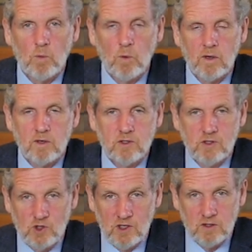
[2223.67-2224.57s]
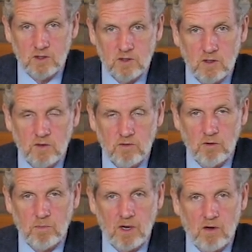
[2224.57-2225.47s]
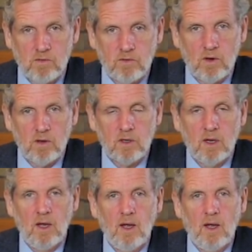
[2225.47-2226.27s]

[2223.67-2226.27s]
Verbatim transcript: works that Jesus did through the power of God